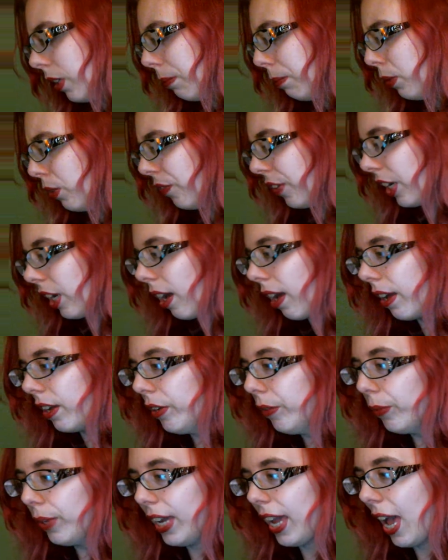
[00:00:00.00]
Moving on,
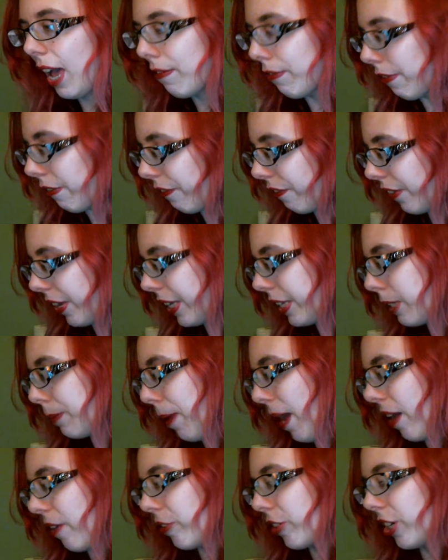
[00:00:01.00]
we have a face
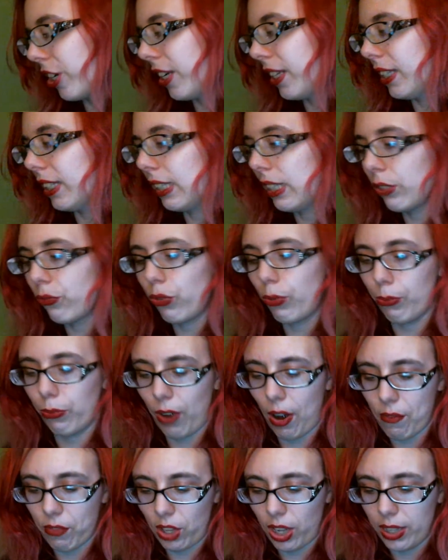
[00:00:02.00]
powder, and this is from
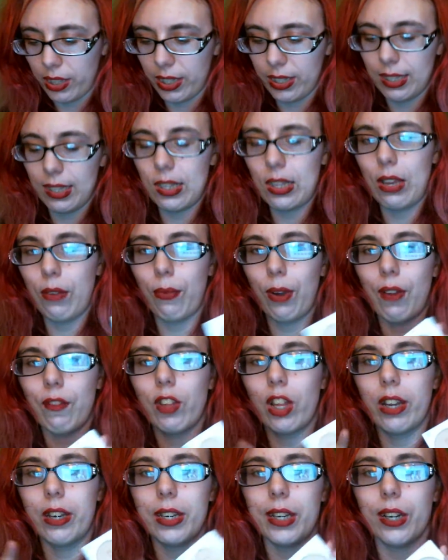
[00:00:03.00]
Revlon. This is the
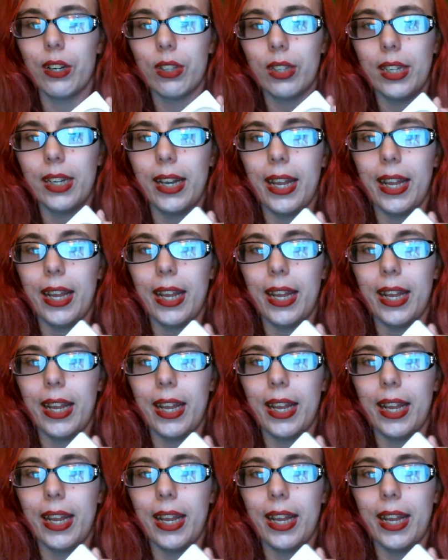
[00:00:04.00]
Revlon Nearly